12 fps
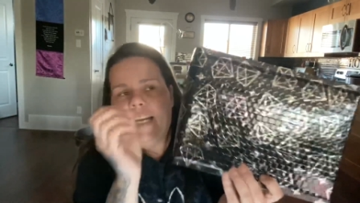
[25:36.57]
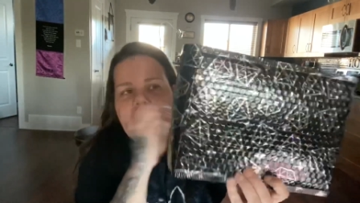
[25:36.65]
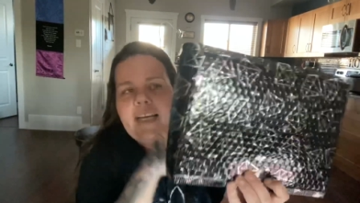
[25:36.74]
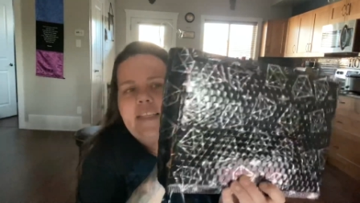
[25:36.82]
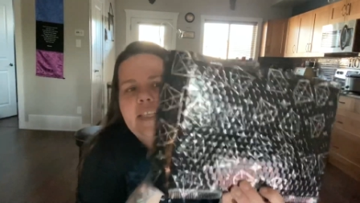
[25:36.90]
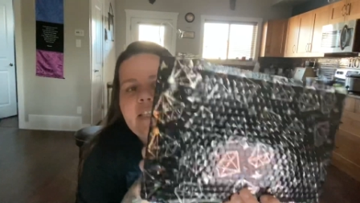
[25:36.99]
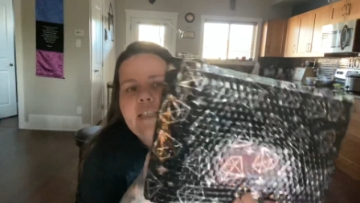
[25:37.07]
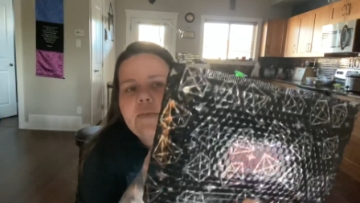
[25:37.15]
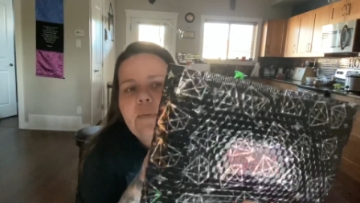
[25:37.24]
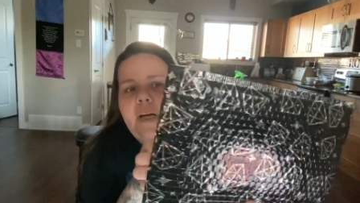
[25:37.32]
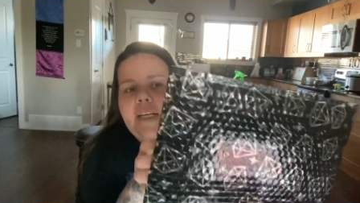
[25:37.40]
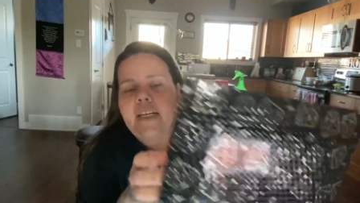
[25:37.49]
And this is
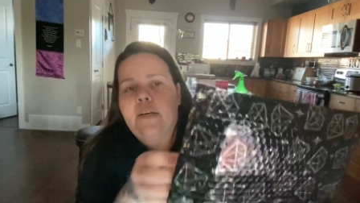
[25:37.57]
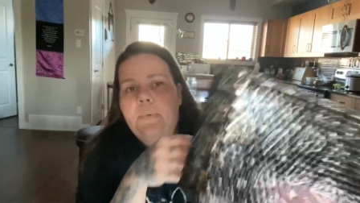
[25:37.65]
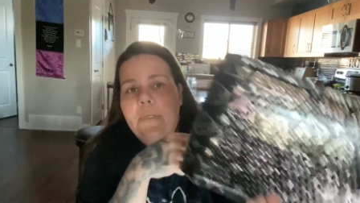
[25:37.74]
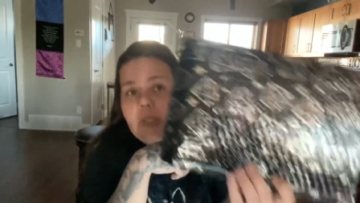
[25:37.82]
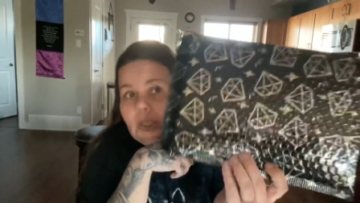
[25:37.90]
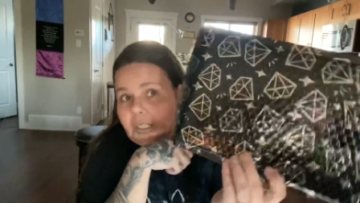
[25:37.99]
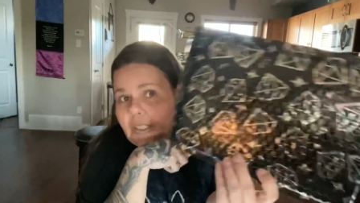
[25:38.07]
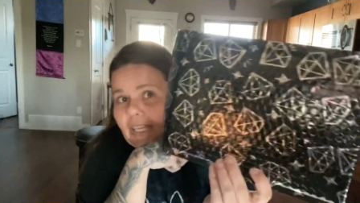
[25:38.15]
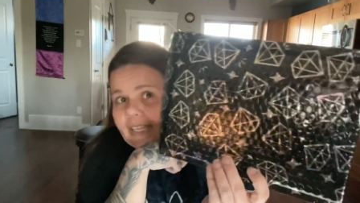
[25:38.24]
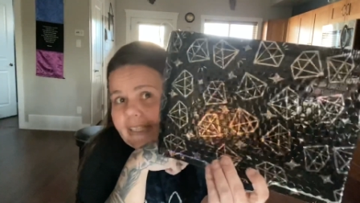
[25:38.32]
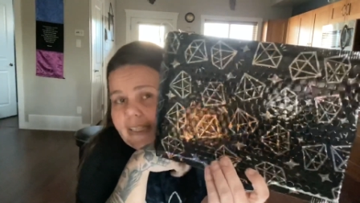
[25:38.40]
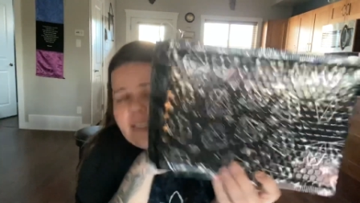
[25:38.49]
what it will look
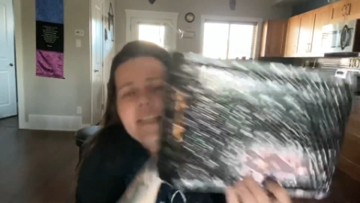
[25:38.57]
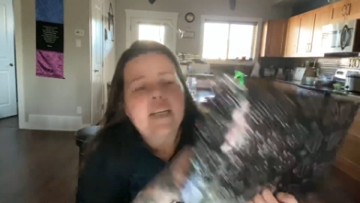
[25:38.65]
like.